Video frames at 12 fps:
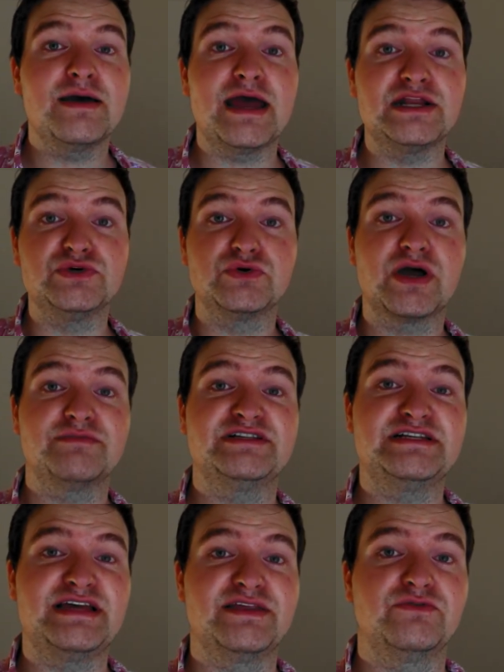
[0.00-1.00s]
and your
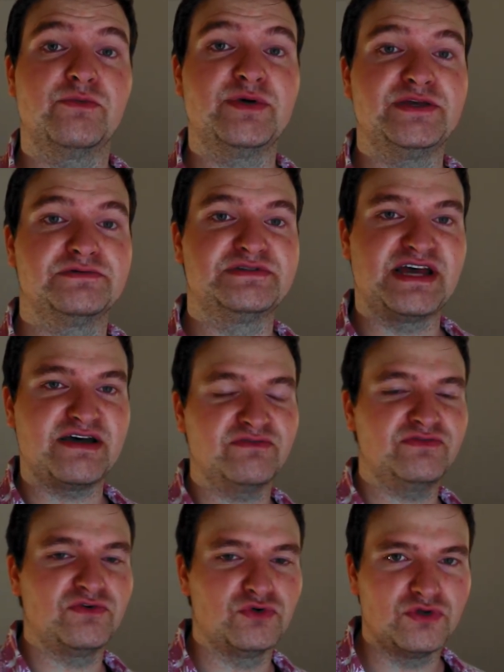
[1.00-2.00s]
coming together will be your
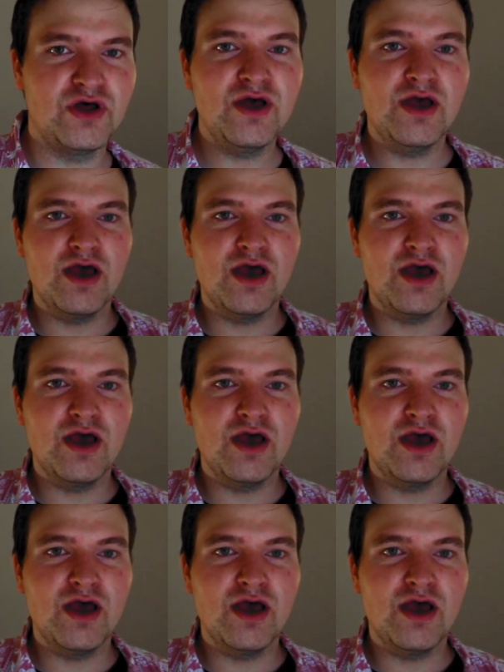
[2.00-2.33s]
downfall.